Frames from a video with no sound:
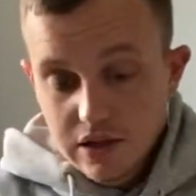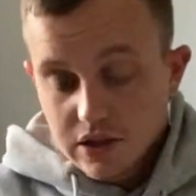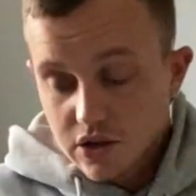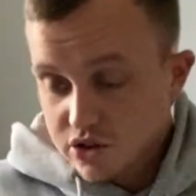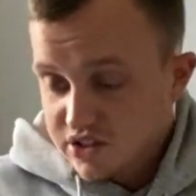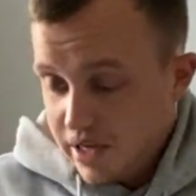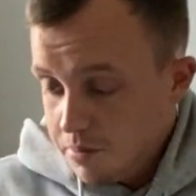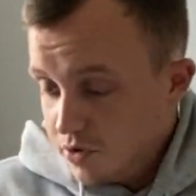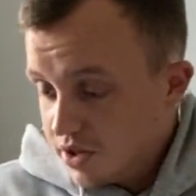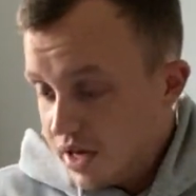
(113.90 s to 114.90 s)
just time
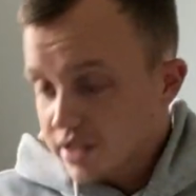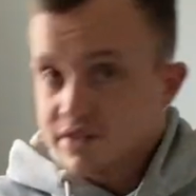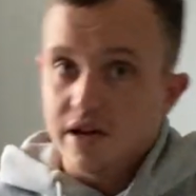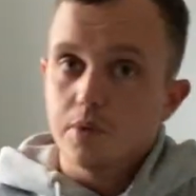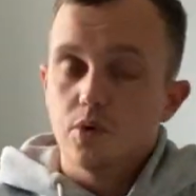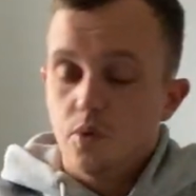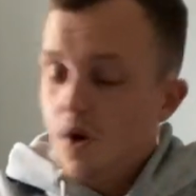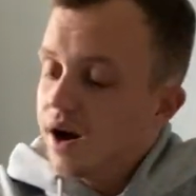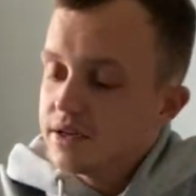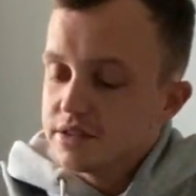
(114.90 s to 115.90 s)
to relax, time to
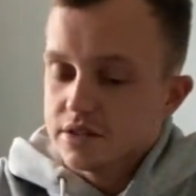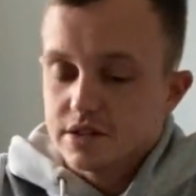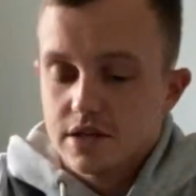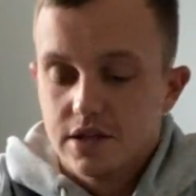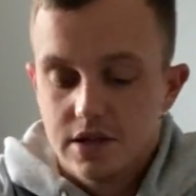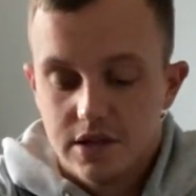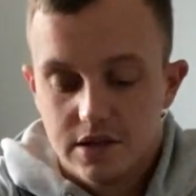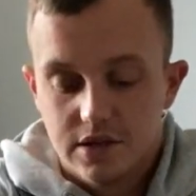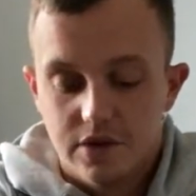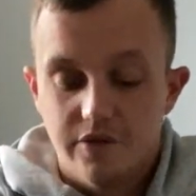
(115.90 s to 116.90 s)
unwind, and
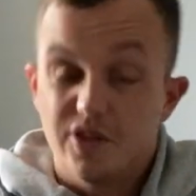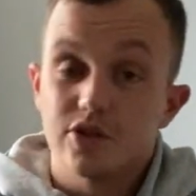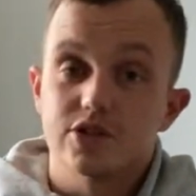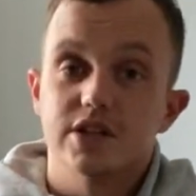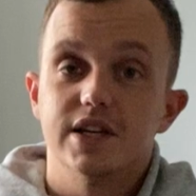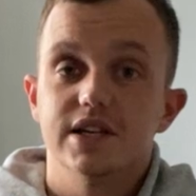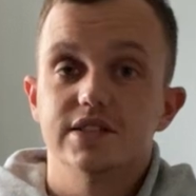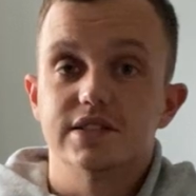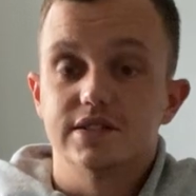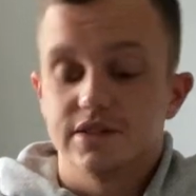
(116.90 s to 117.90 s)
unfortunately
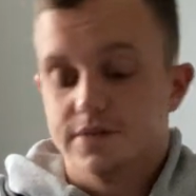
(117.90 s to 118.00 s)
it's